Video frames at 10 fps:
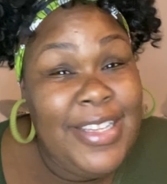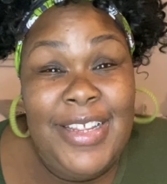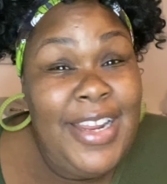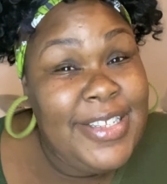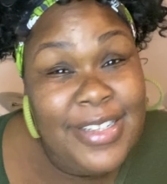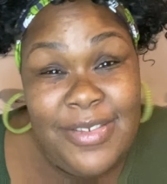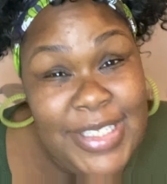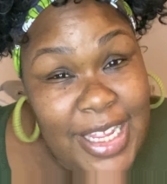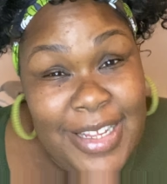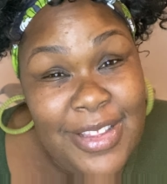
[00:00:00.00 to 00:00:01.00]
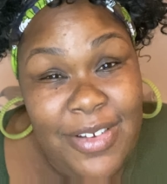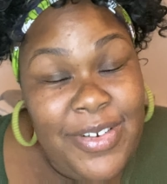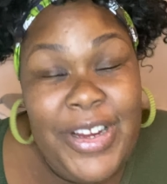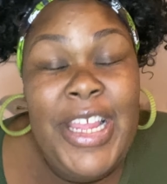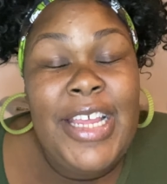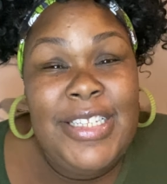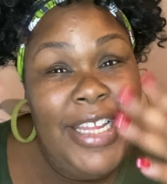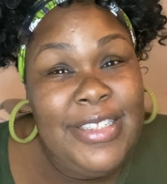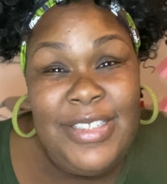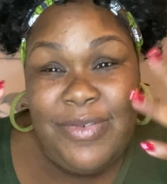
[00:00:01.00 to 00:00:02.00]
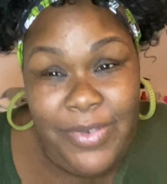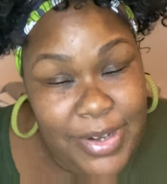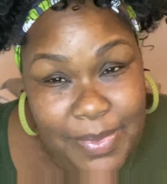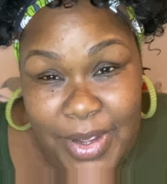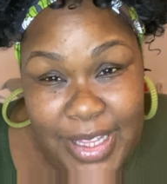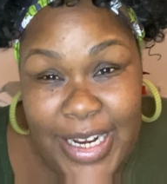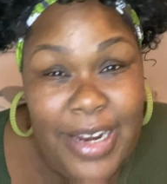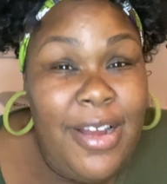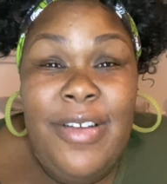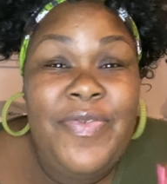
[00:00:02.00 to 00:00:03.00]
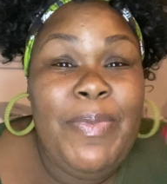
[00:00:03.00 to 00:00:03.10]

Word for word: And then that's going to take longer to have to scrub all of that off.